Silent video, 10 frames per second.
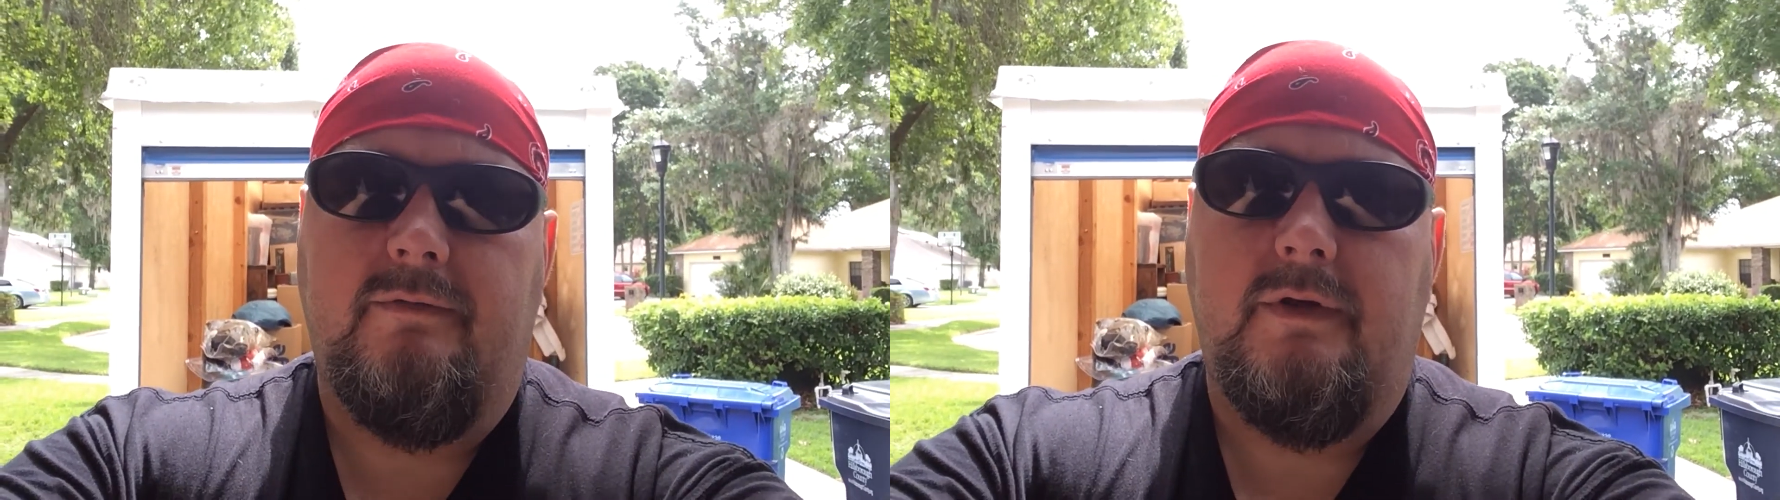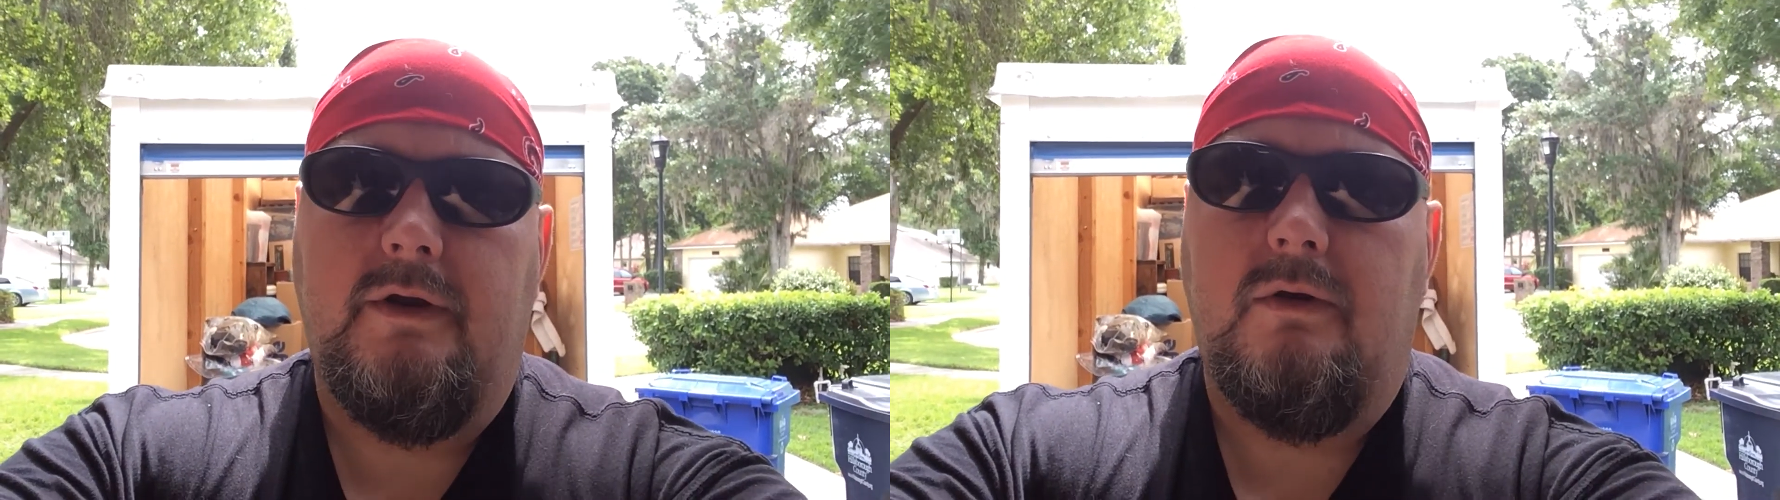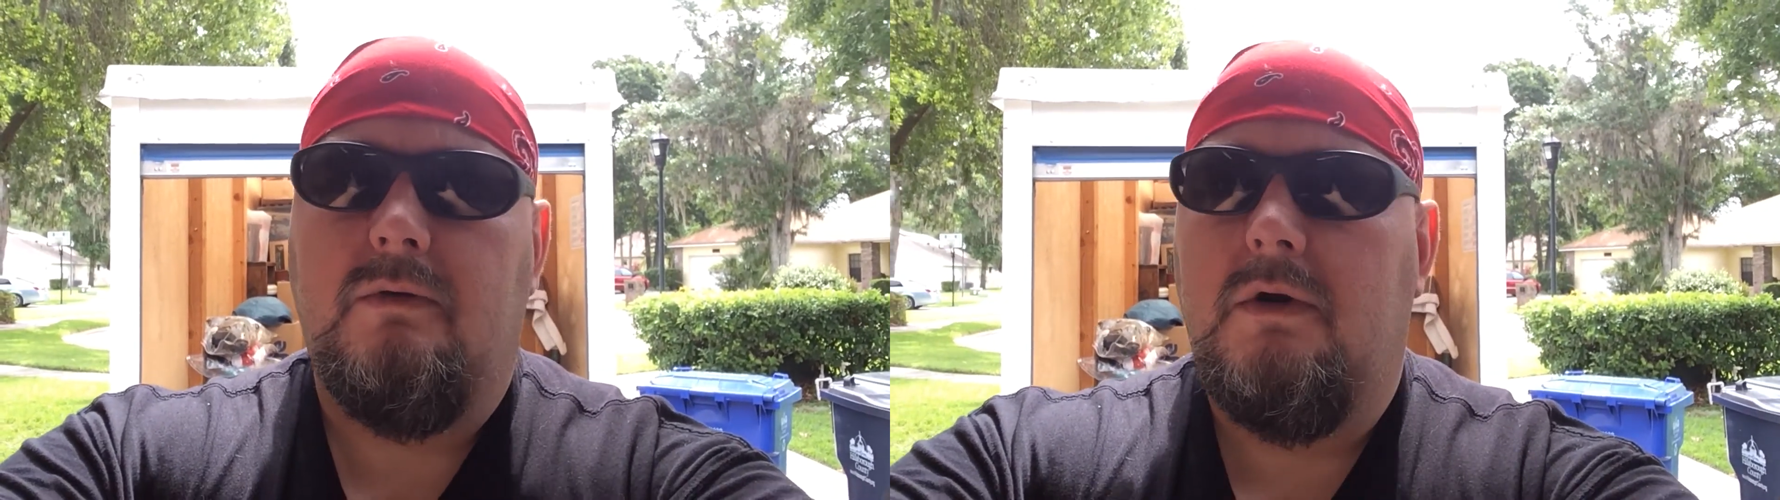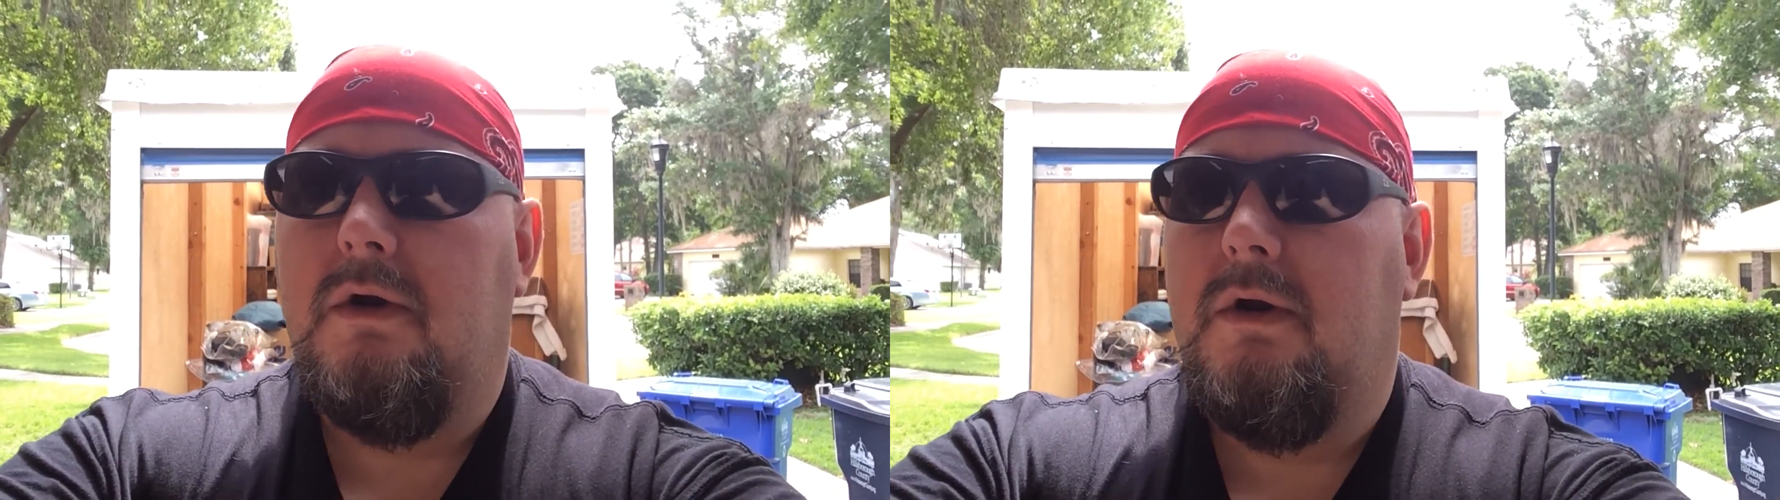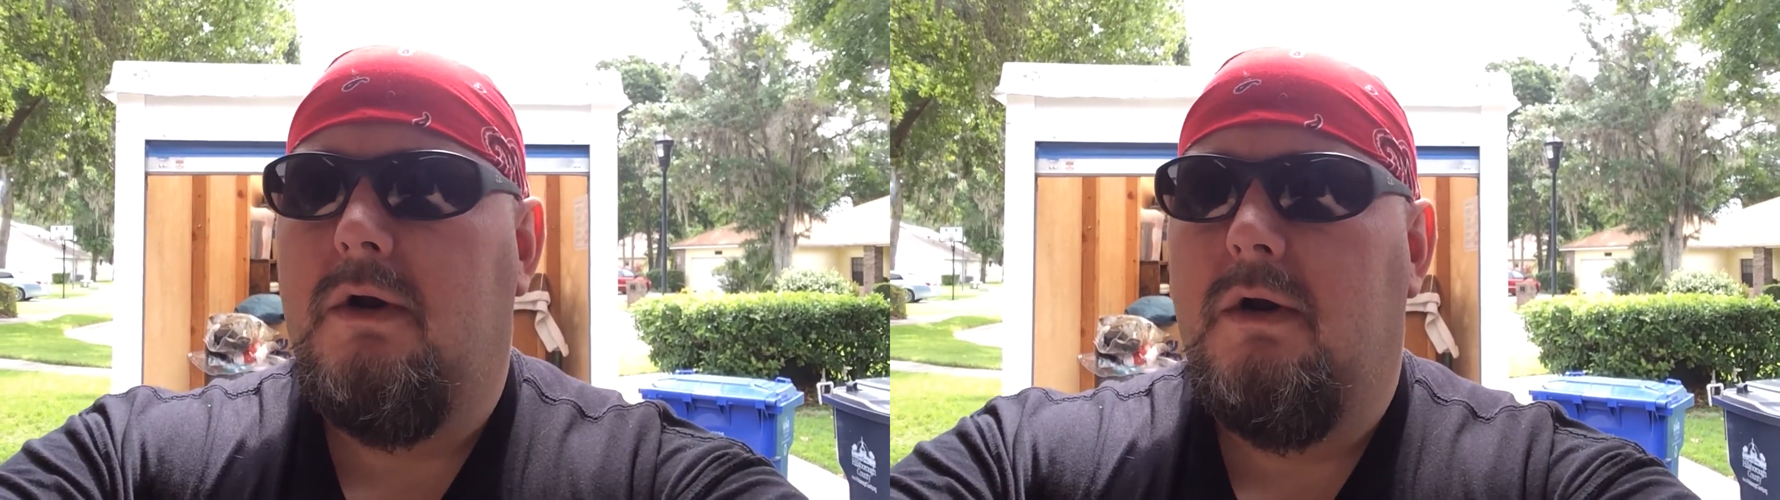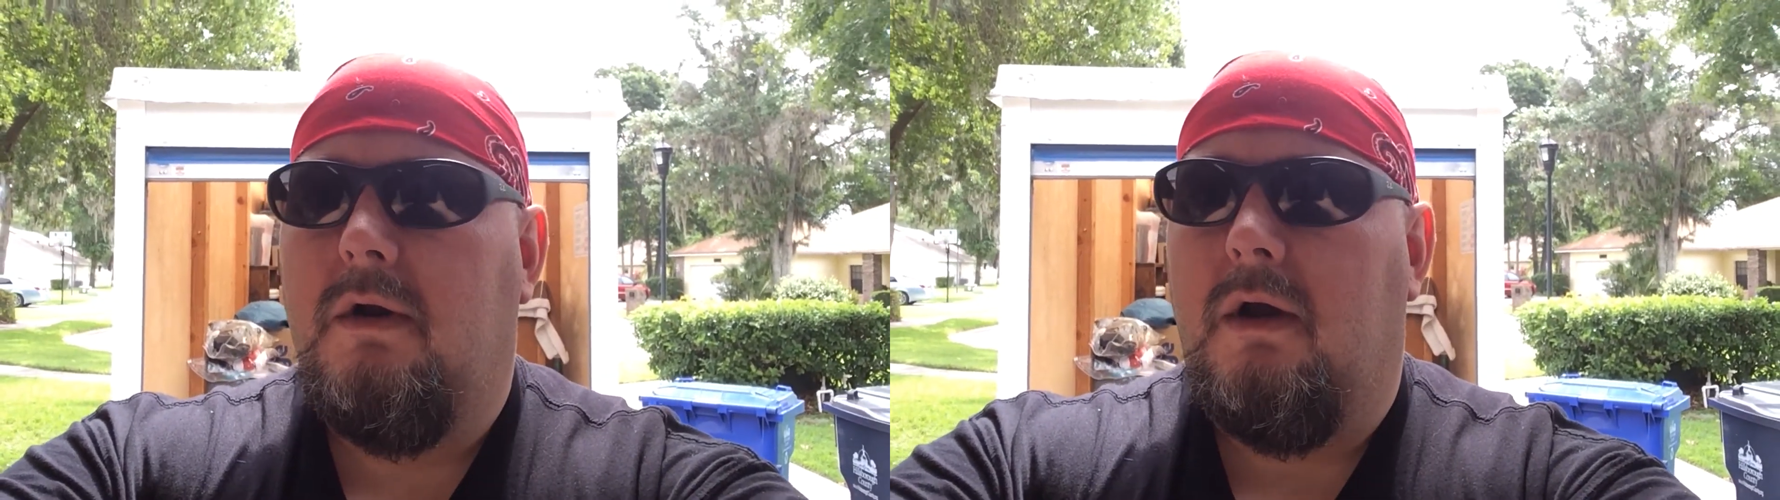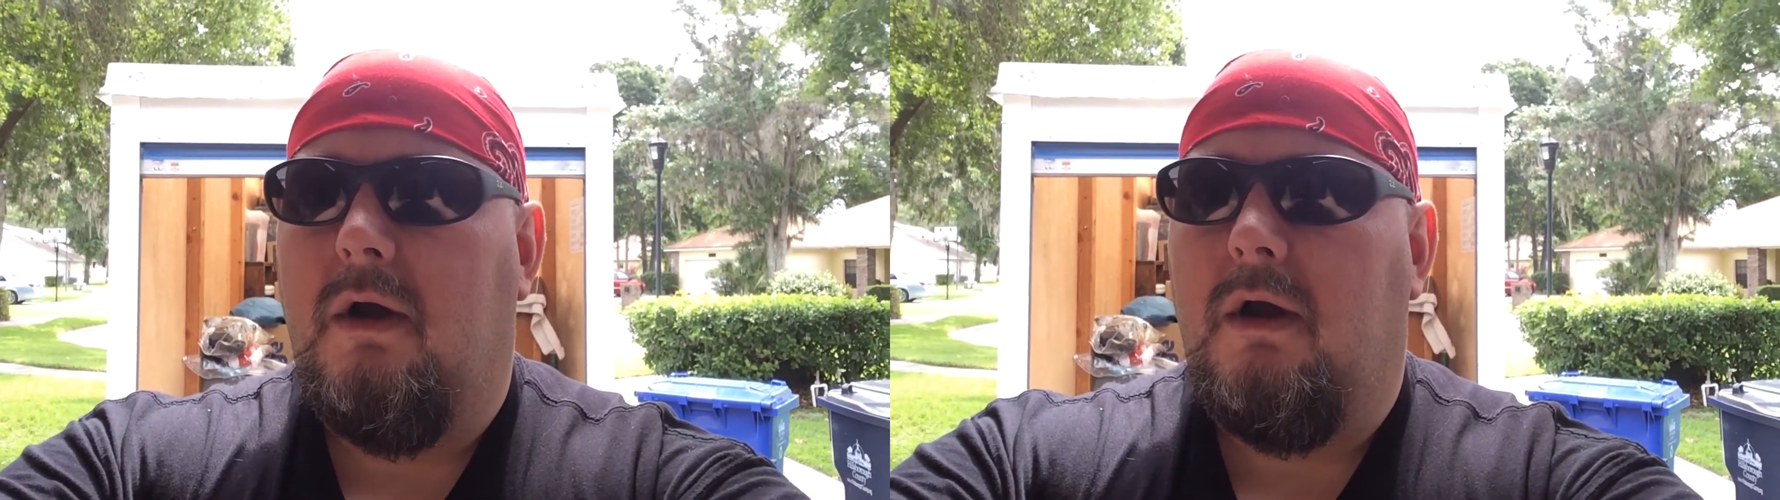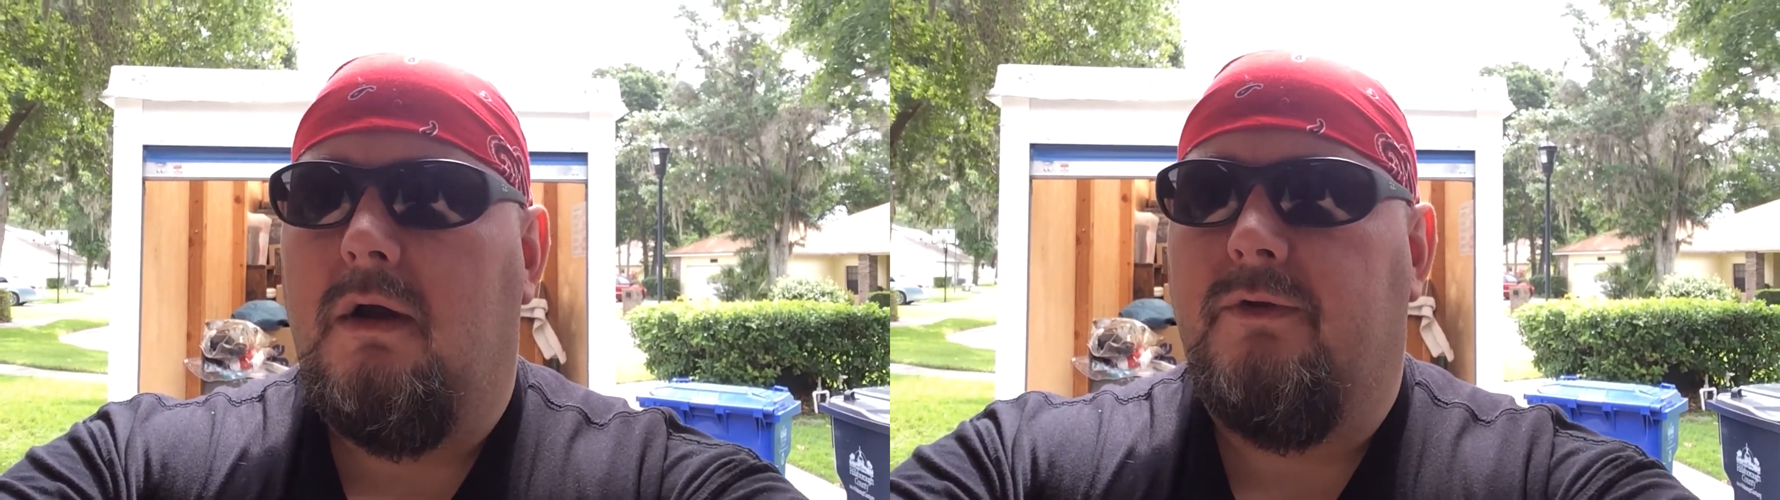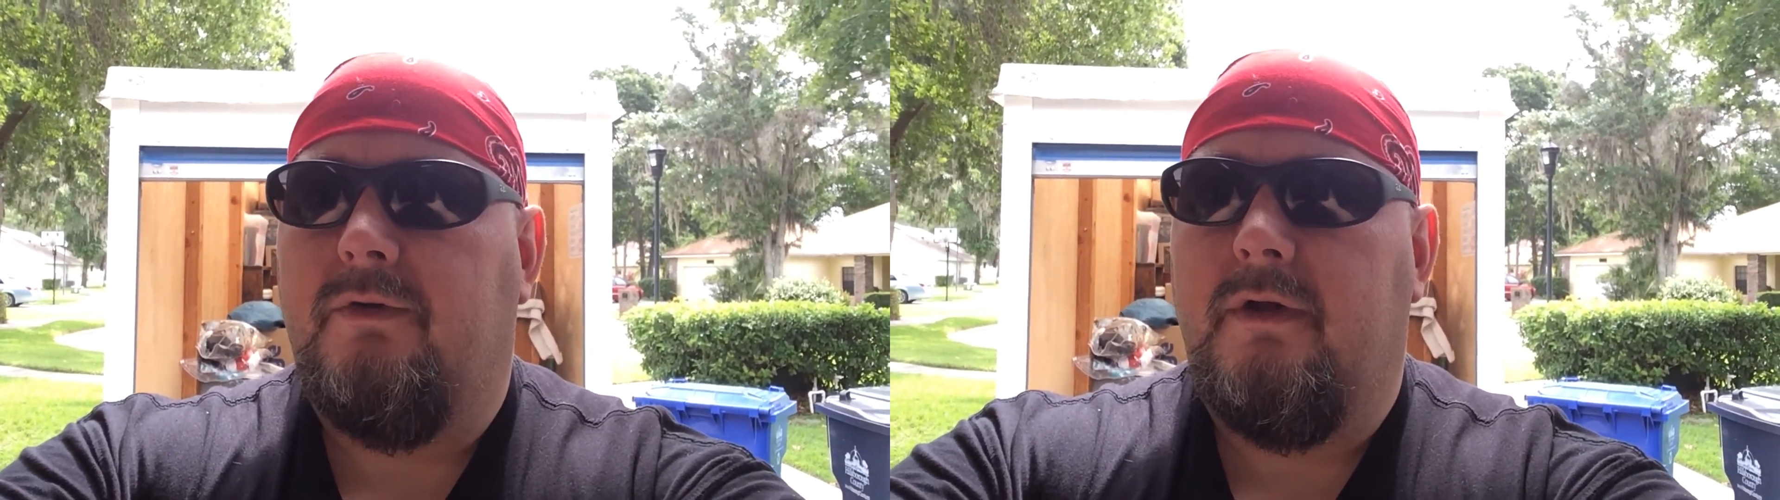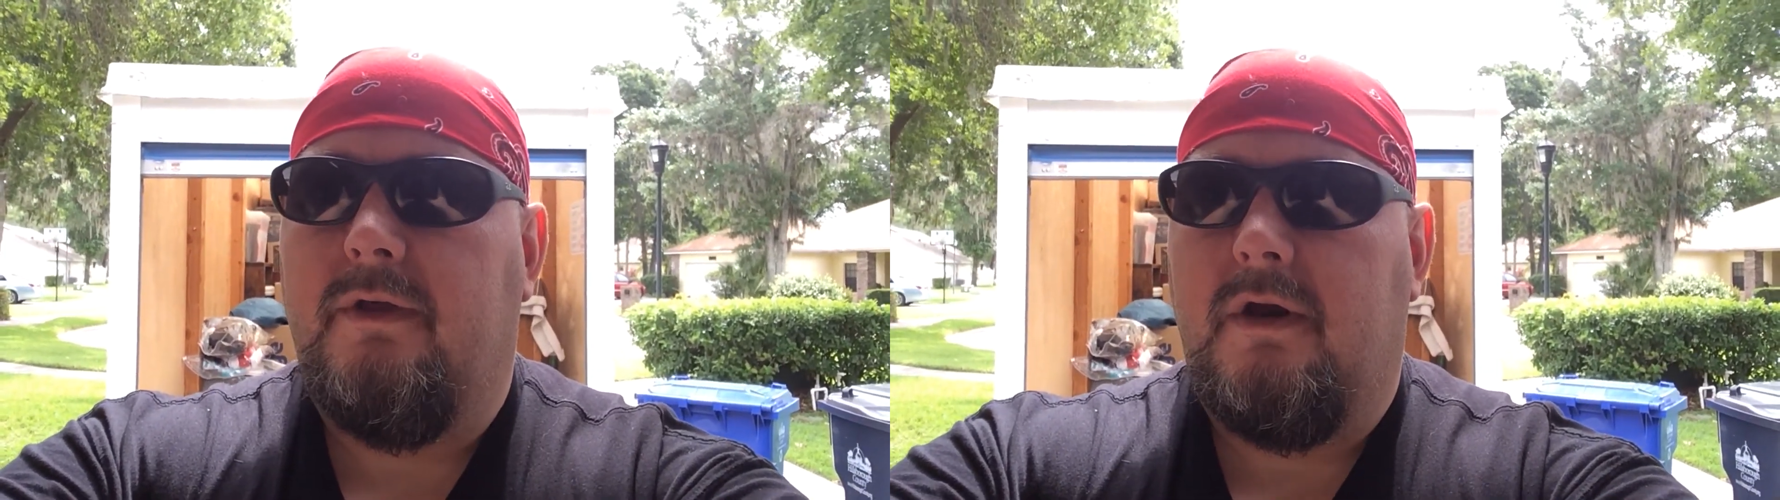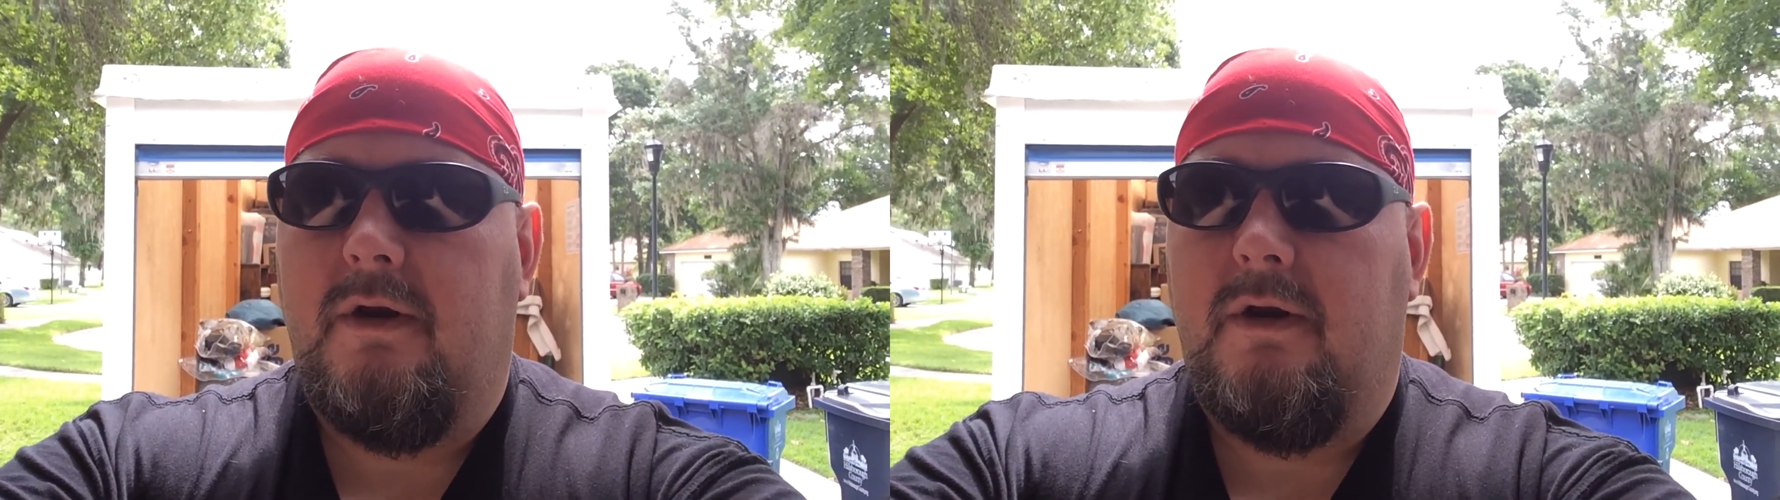video. So I thought